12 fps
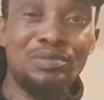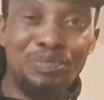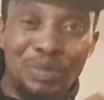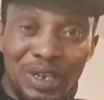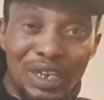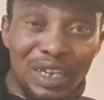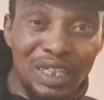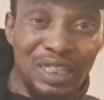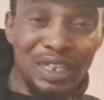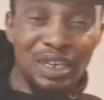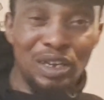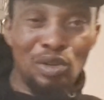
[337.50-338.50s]

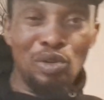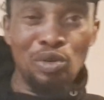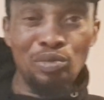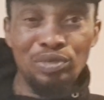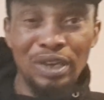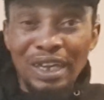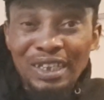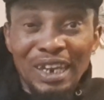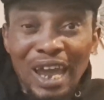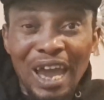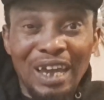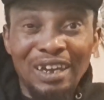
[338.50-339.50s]
being,
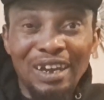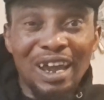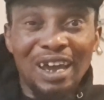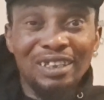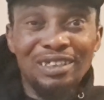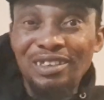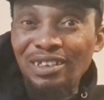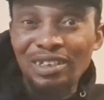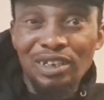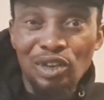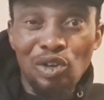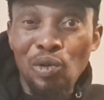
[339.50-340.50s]
getting angry and
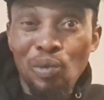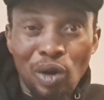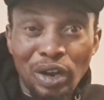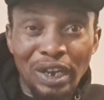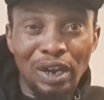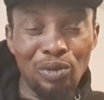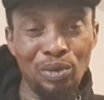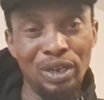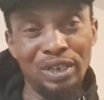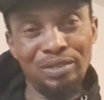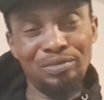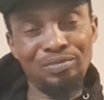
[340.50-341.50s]
walking
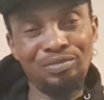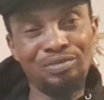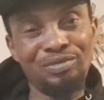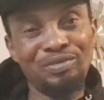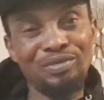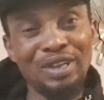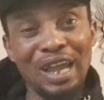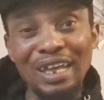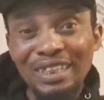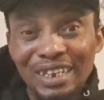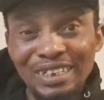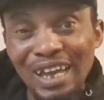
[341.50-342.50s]
away.
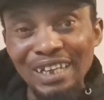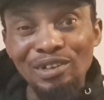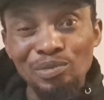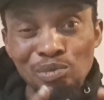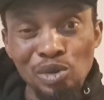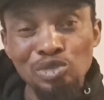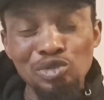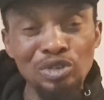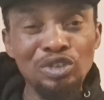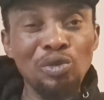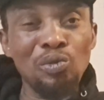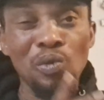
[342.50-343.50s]
And these are the most
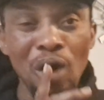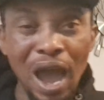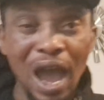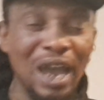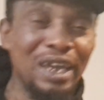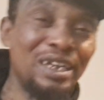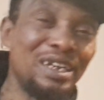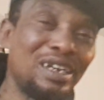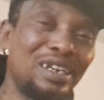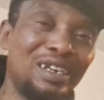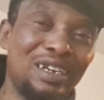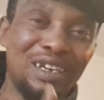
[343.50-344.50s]
reasons why
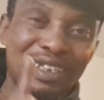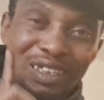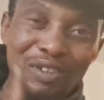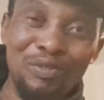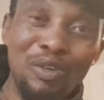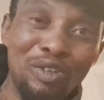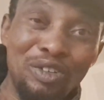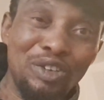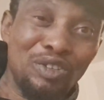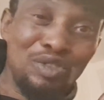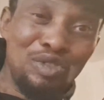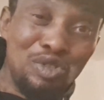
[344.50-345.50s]
divorce
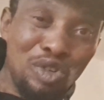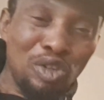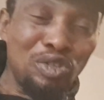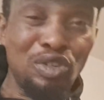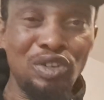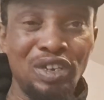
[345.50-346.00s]
is not